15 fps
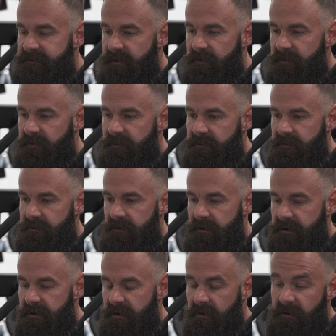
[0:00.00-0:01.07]
you know,
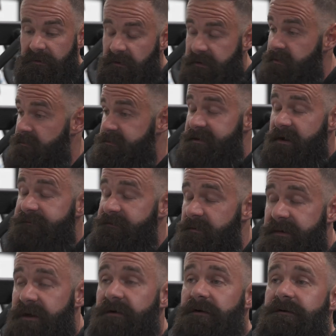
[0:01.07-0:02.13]
or look at yourself in the
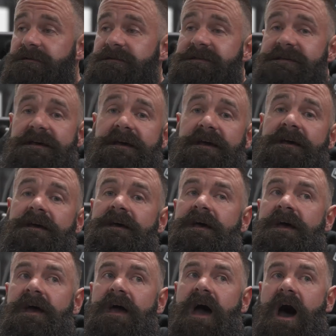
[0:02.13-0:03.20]
mirror and say,
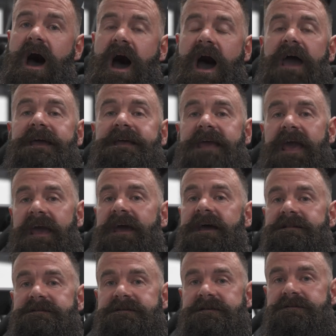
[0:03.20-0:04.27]
I
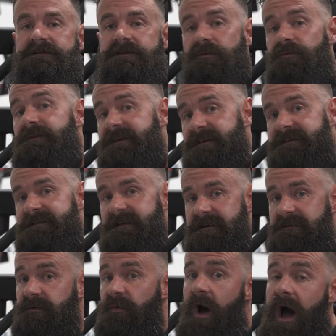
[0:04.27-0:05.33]
can't do these
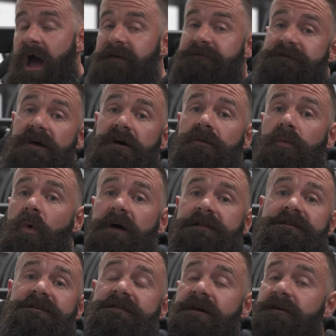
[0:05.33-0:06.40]
things, or I failed
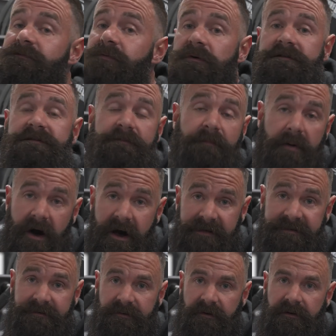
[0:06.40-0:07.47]
once and therefore it's
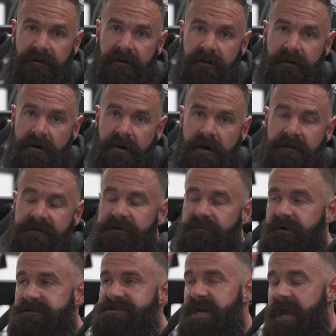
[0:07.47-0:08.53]
impossible. See, a
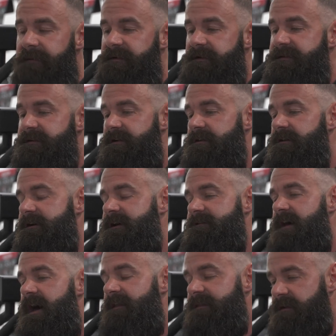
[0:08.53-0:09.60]
real champion's gonna look
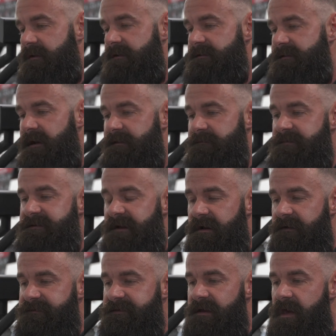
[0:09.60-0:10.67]
at that and they're gonna tell
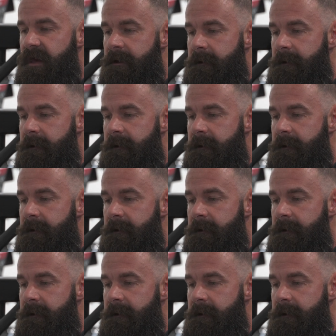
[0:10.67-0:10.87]
themselves,